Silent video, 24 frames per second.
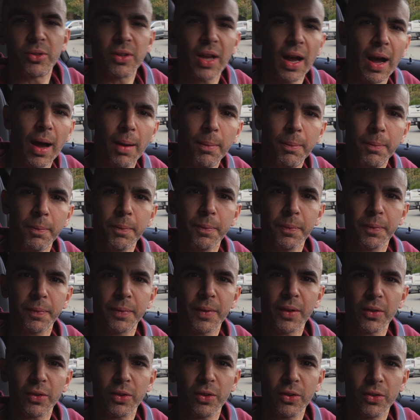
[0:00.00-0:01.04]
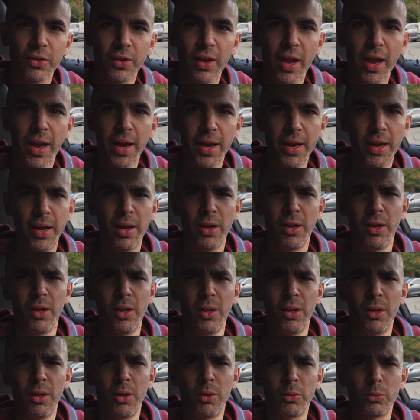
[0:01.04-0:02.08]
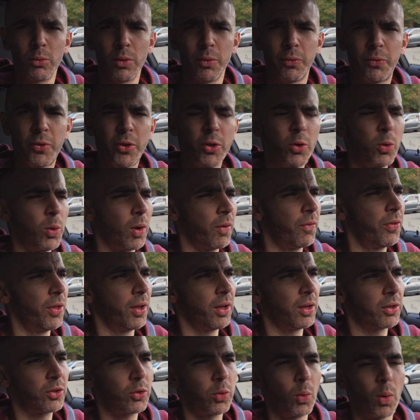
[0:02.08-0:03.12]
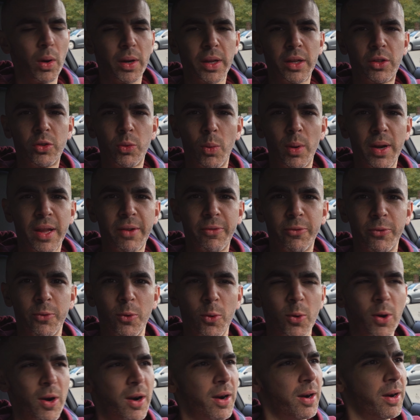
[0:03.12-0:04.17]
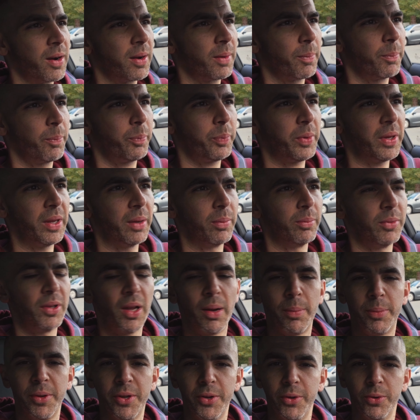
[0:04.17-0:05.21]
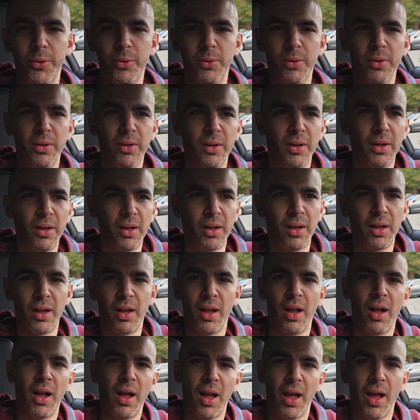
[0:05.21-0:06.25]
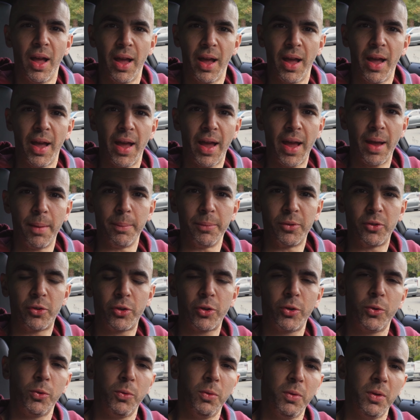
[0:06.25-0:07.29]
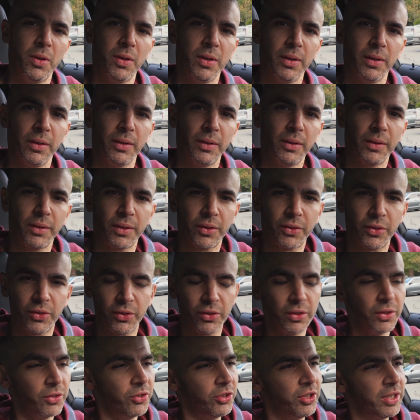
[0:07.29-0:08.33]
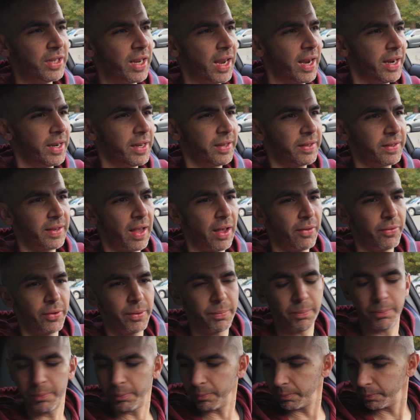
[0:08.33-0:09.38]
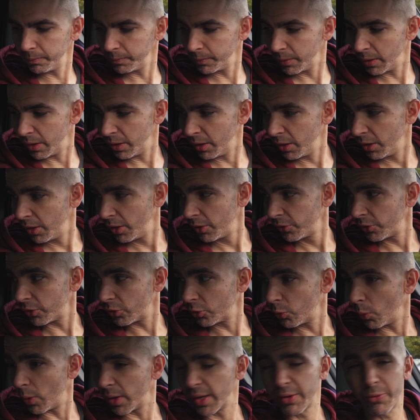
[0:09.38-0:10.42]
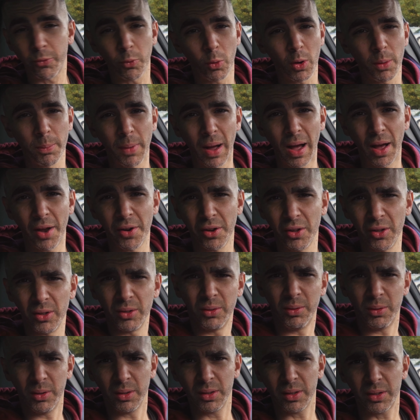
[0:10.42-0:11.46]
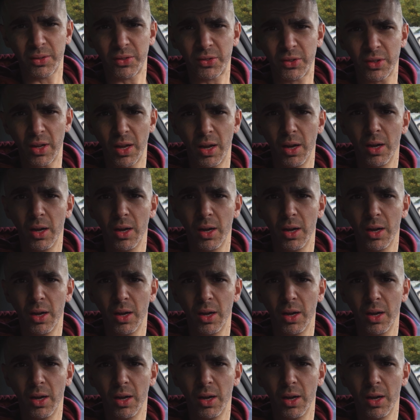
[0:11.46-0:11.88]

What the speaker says: Tom. This is a review of the 2024 BMW M2. This is a G87. It's a 24 model. It's